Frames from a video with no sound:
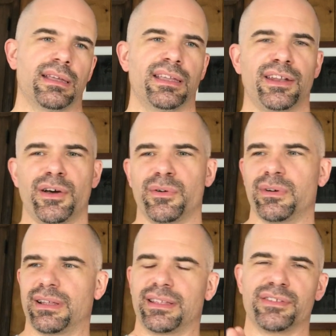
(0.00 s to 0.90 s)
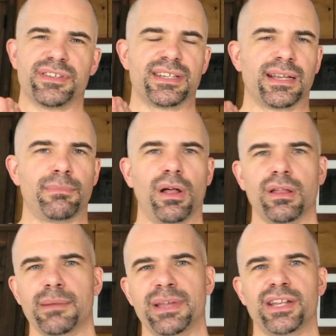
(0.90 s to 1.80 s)
You know, you stick them
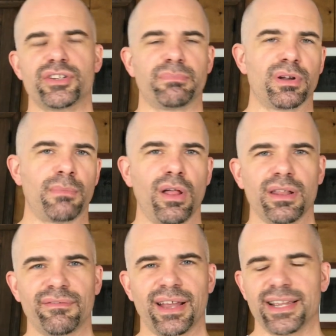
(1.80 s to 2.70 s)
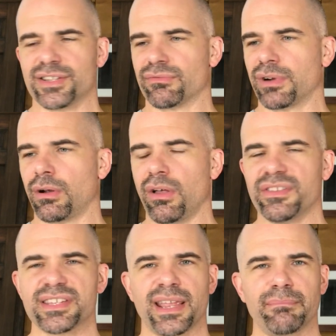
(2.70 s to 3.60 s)
all on a bench, put them all in a vise, run all
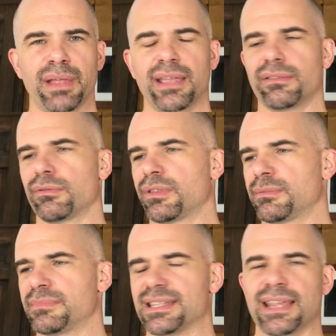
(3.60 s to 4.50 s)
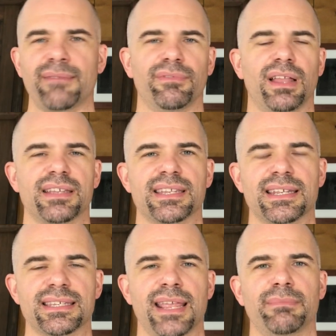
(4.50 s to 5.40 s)
the same paint through them, same
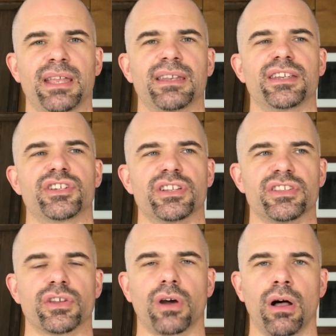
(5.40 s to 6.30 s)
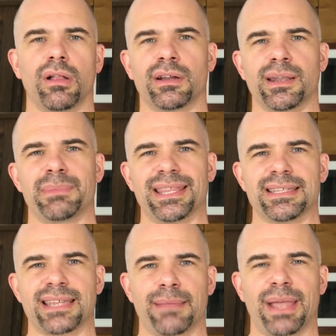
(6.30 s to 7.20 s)
velocity, same conditions, they're all going to be the
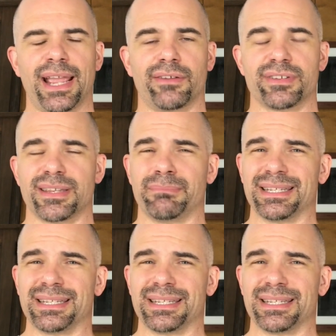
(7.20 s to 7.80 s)
same accuracy.